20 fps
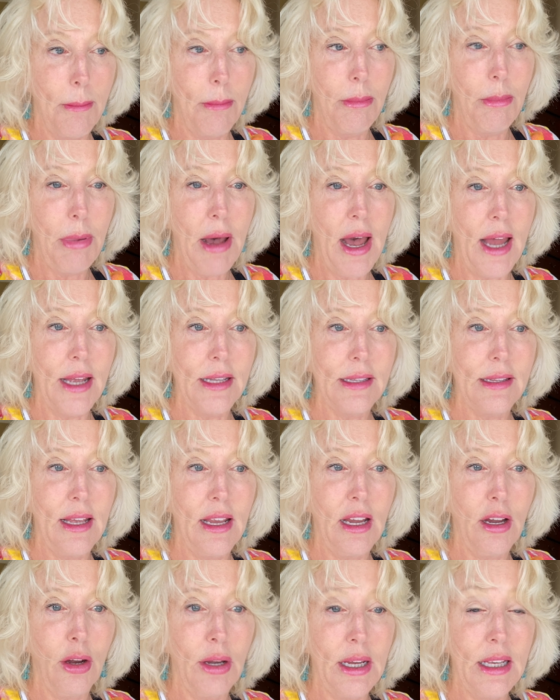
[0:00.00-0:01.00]
but
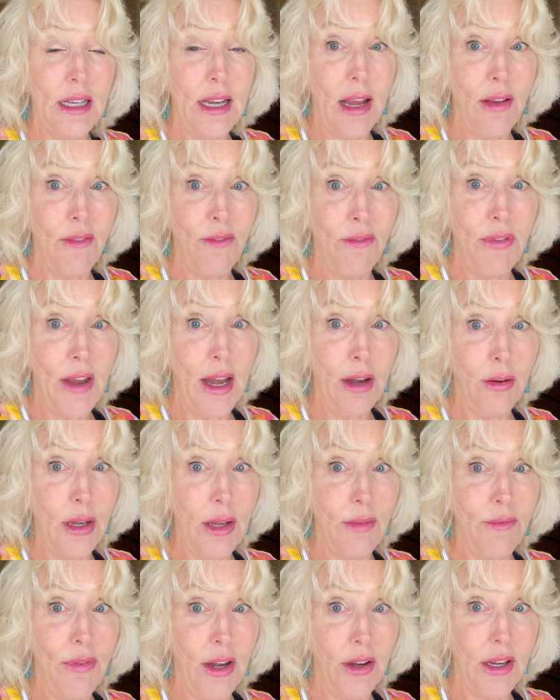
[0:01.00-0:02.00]
they are in a
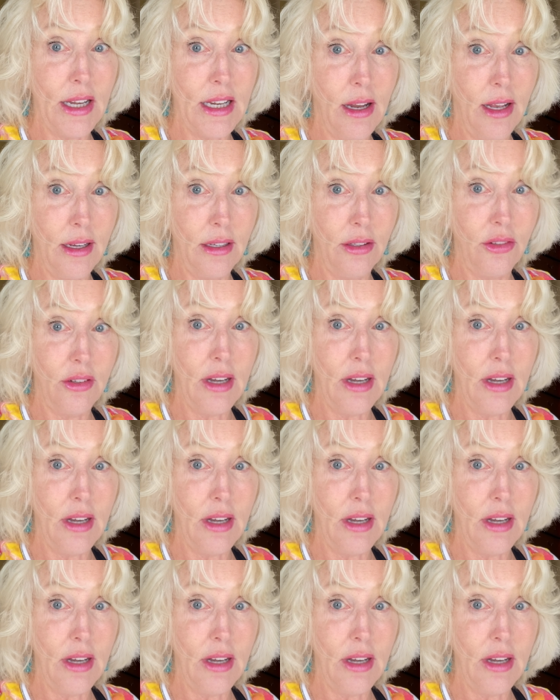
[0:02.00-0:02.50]
very, very nice